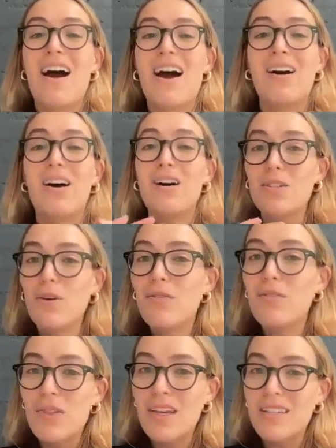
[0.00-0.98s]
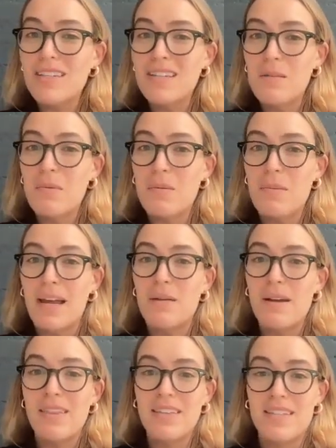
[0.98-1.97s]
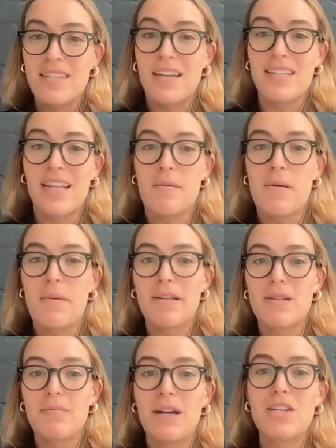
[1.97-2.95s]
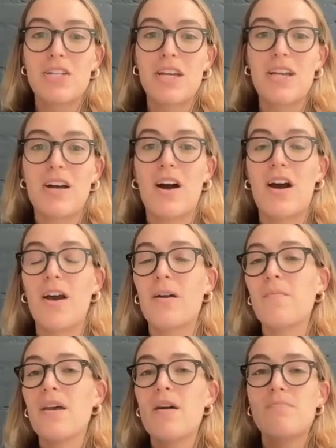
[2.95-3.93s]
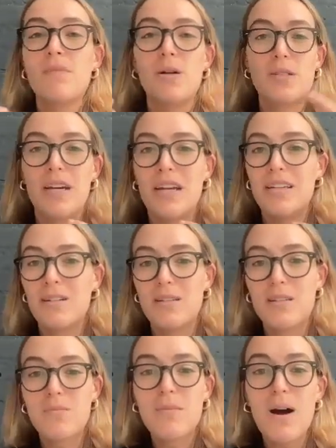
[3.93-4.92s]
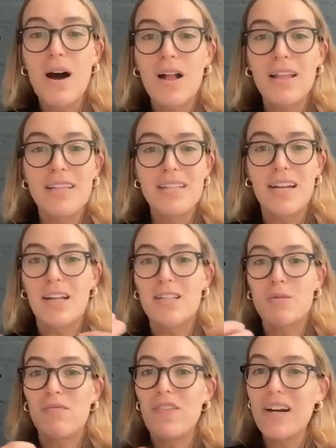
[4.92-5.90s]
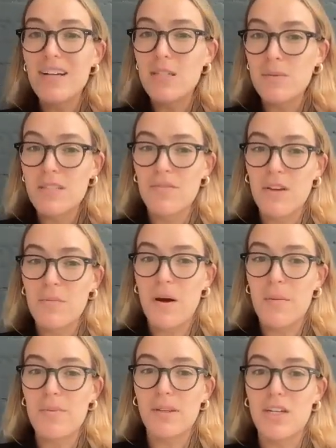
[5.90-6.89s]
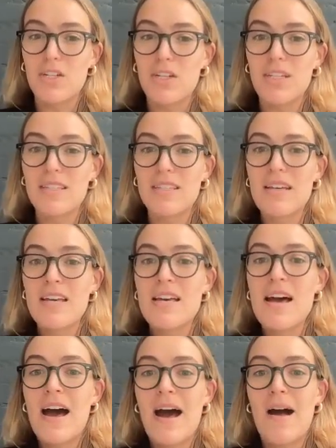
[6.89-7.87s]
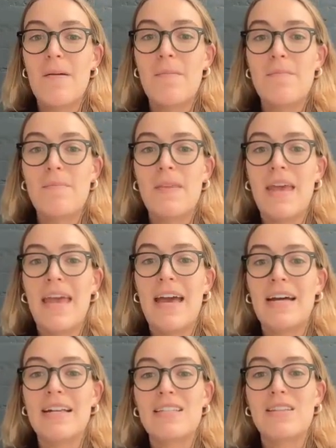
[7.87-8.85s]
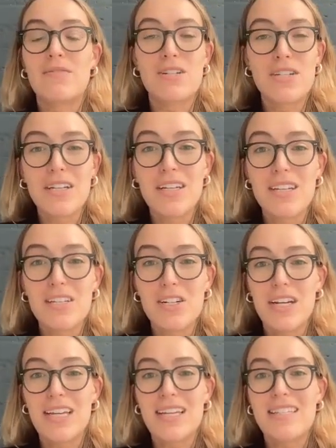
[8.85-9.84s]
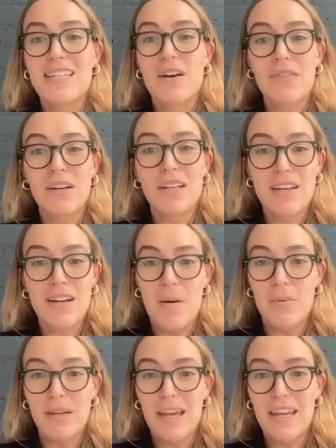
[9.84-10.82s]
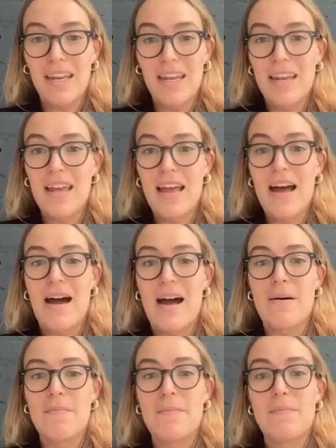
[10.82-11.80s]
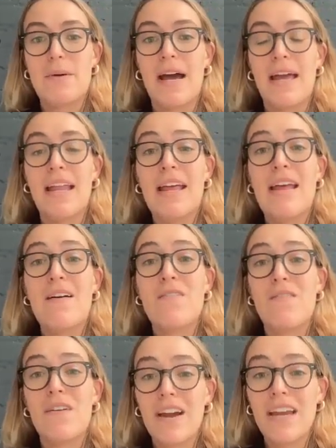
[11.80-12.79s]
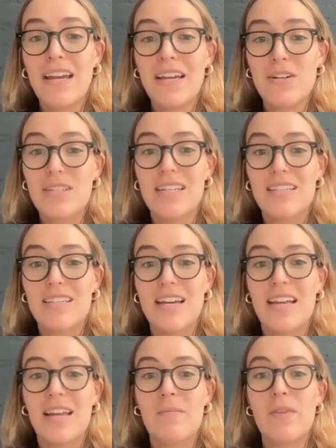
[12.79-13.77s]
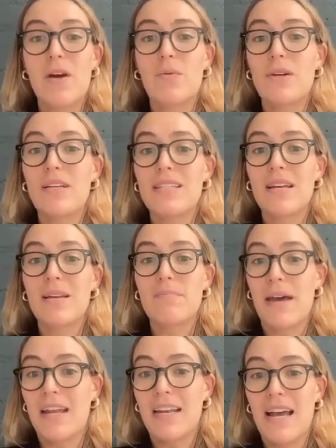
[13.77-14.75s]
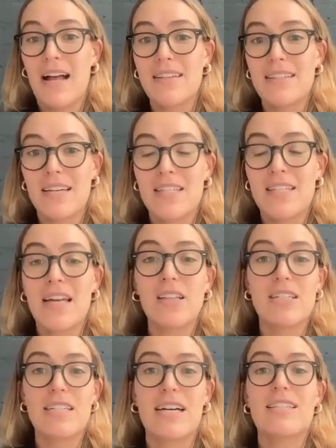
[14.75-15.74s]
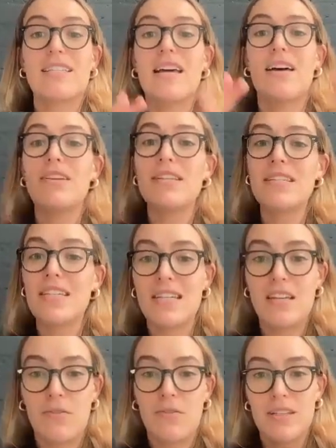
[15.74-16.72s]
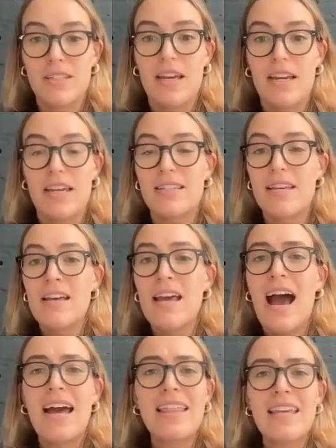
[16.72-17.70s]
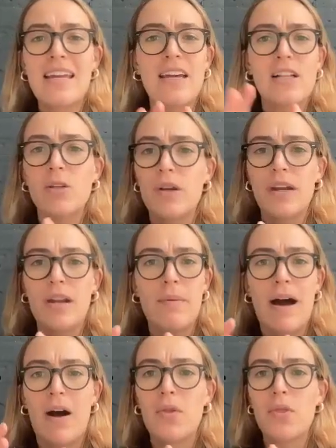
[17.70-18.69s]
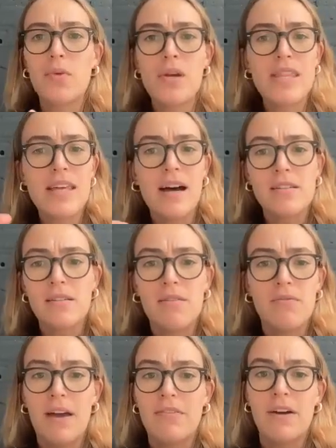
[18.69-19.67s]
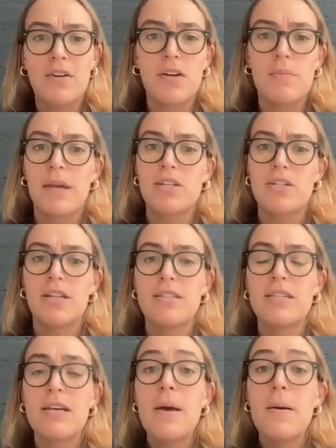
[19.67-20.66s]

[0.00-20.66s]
Also, a few things to keep in mind about the studies that I'm about to mention are most studies are small and done on very specific populations. And the fertility journey is definitely complicated, but very interesting study, a recent meta-analysis that looked at 17 different studies. I think it included about 3,500 patients,